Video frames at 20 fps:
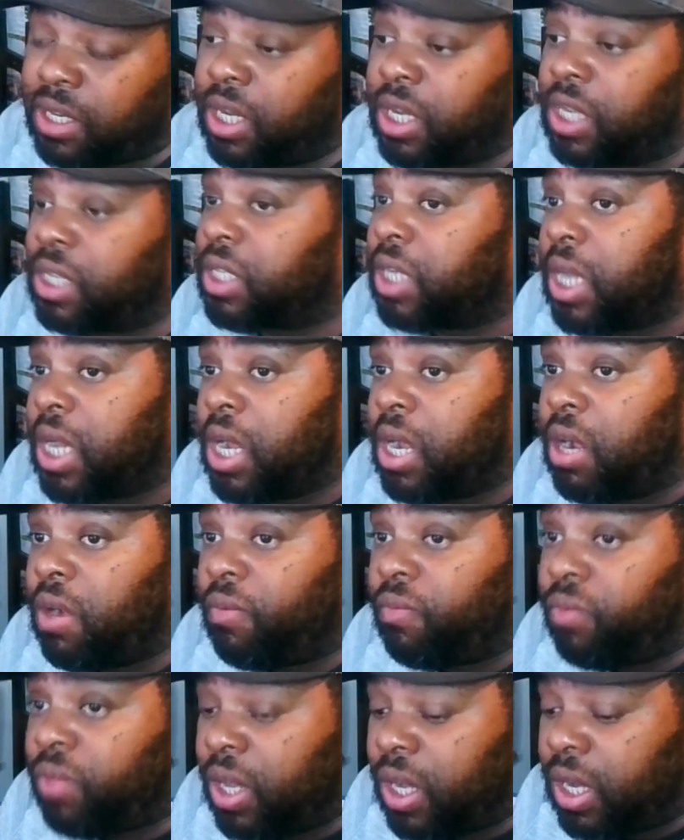Because
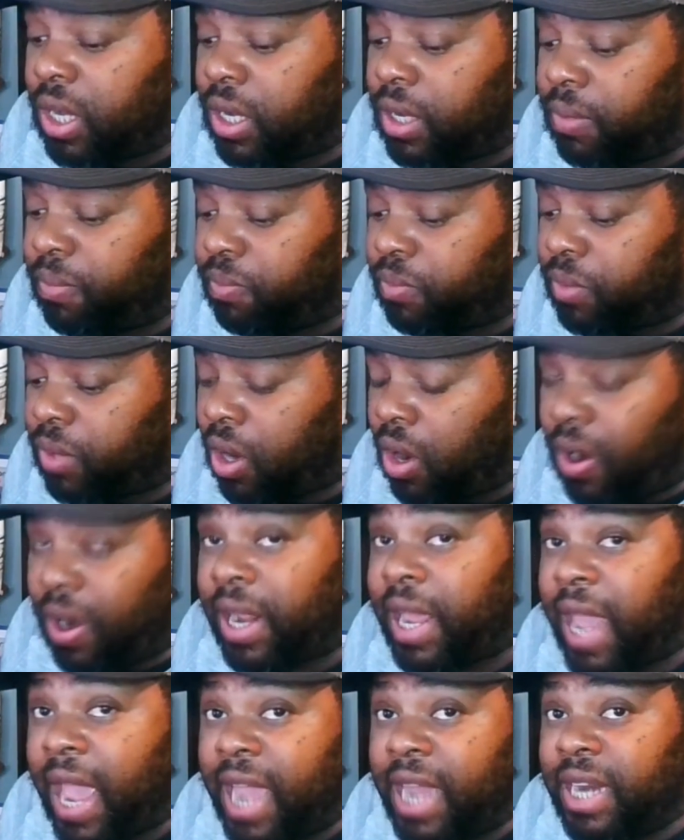the
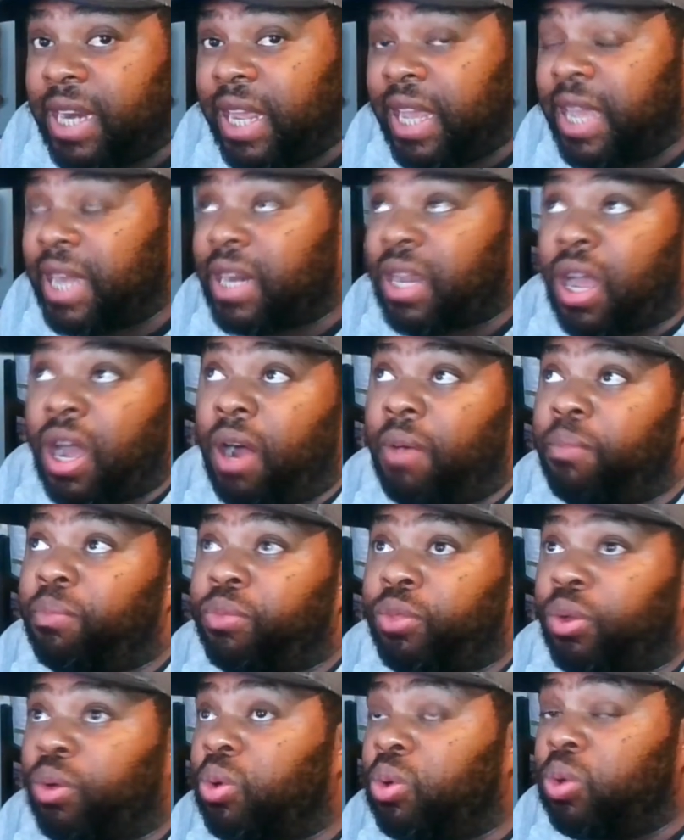hurricane did come
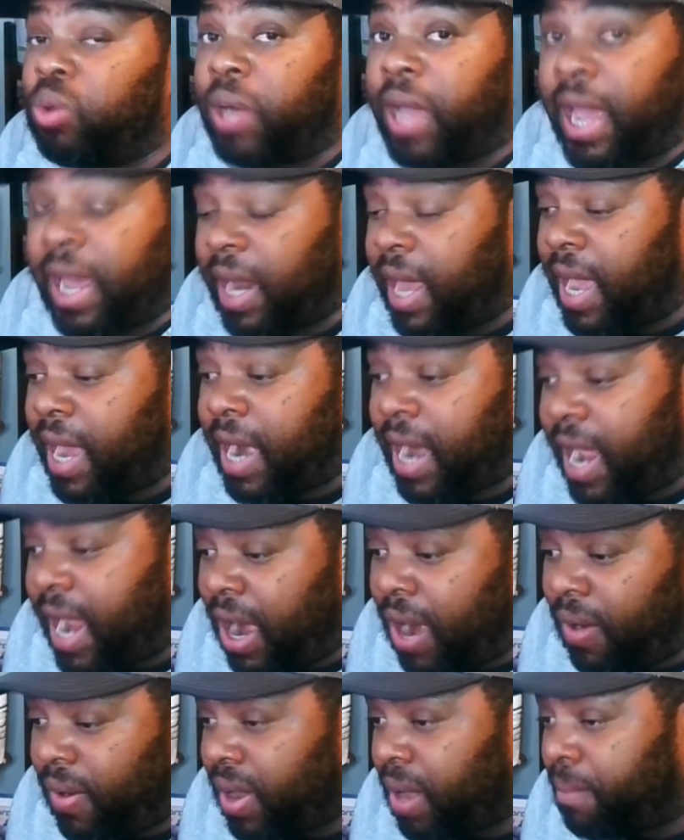through the Atlanta
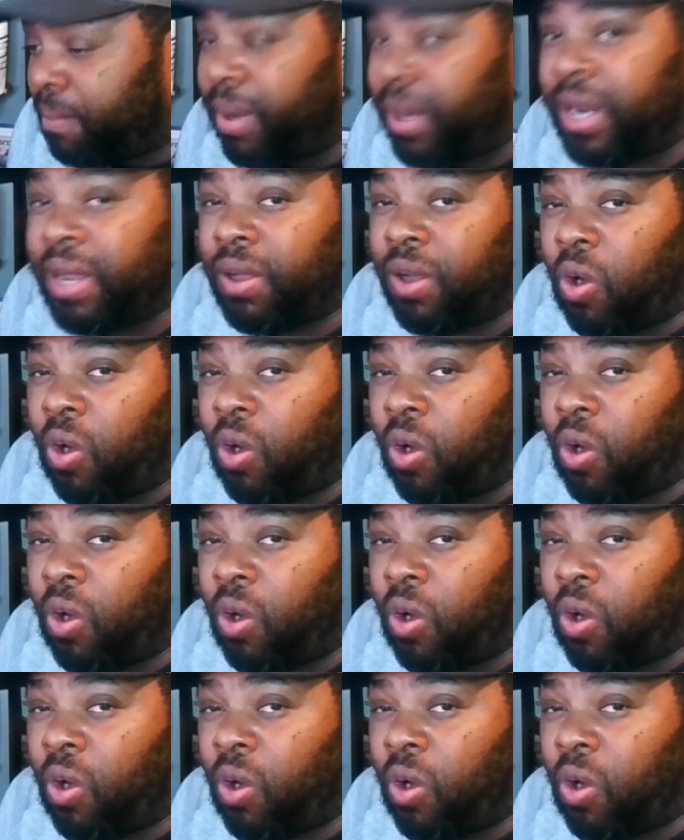area, but it,